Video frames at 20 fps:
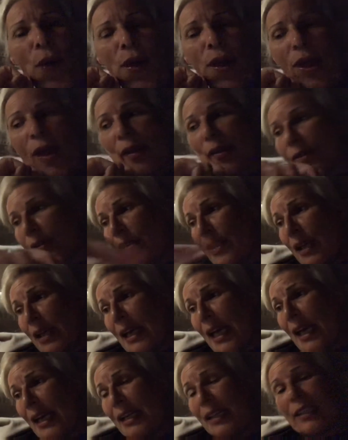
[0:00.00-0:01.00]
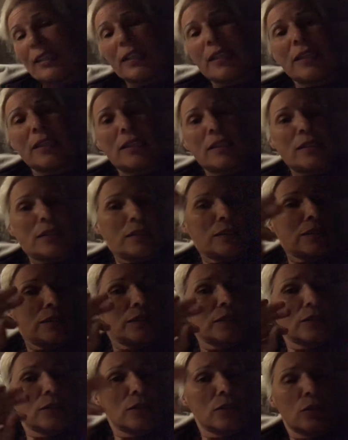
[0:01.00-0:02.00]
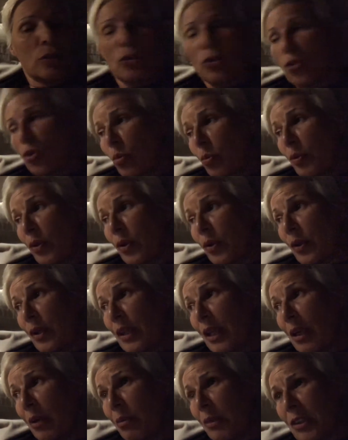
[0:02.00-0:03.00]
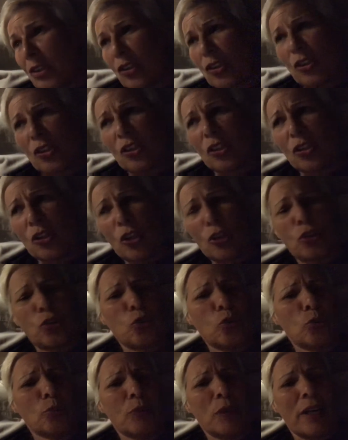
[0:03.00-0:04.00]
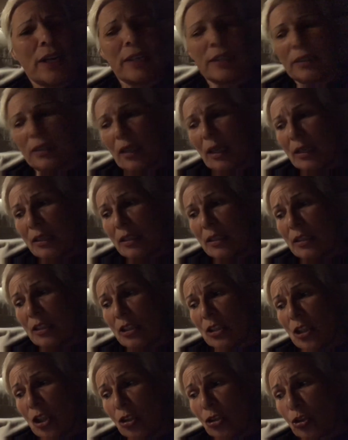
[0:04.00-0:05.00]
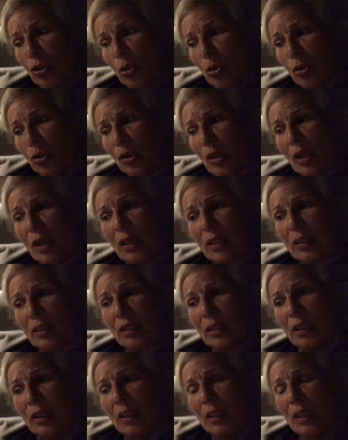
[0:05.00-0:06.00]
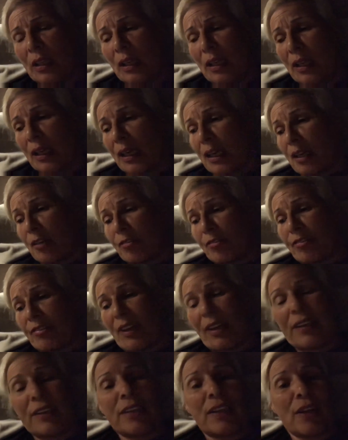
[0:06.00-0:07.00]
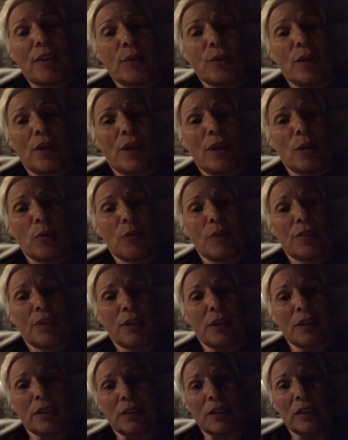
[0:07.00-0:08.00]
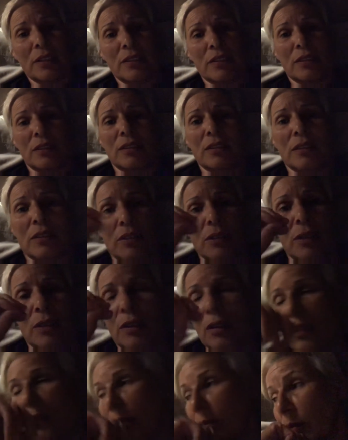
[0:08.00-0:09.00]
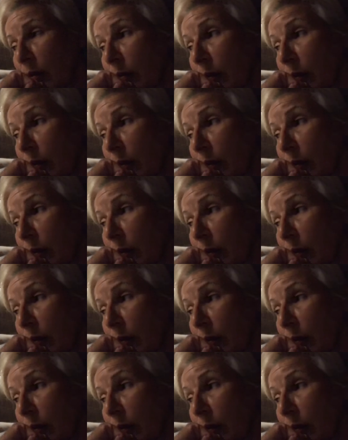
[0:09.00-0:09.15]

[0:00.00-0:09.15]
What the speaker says: and the light is super okay because it's not too bright and it's not too dark, and I can find everything. That's a